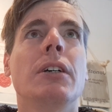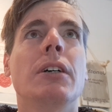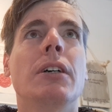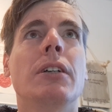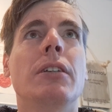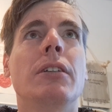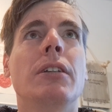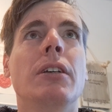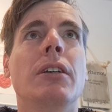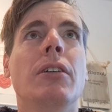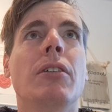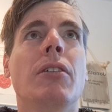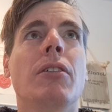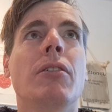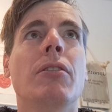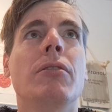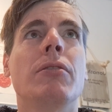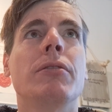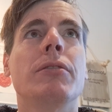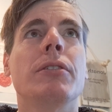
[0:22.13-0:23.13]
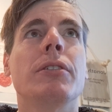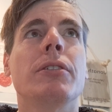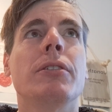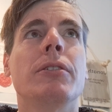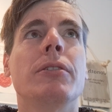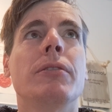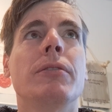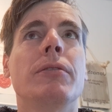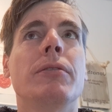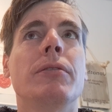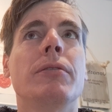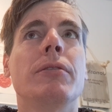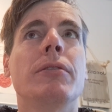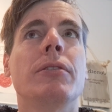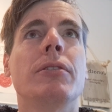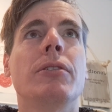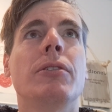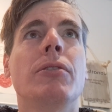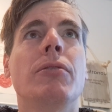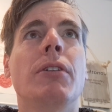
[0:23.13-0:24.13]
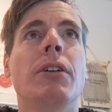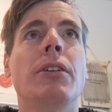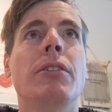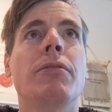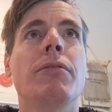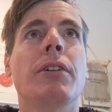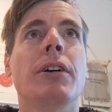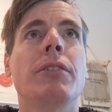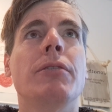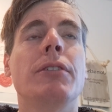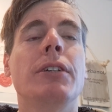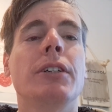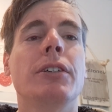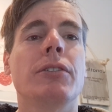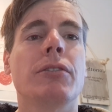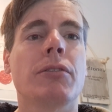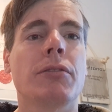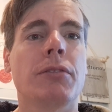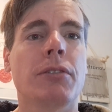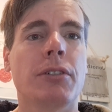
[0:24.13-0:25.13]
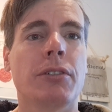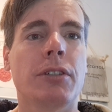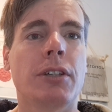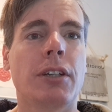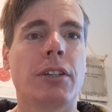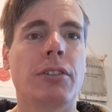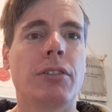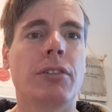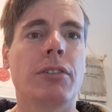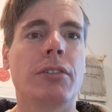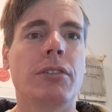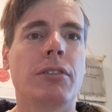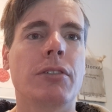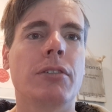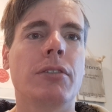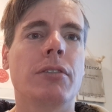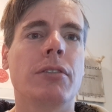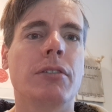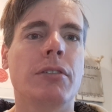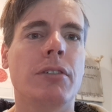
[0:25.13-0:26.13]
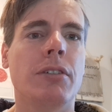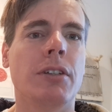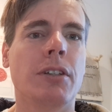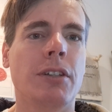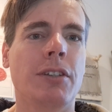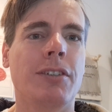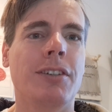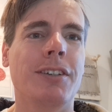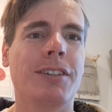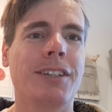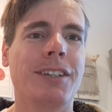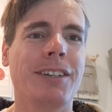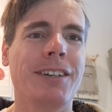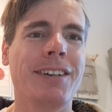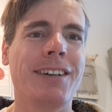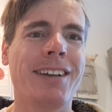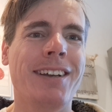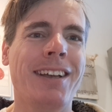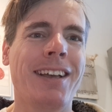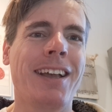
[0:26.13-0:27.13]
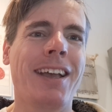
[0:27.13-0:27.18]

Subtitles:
I think over 25 years of Hothatches is in here.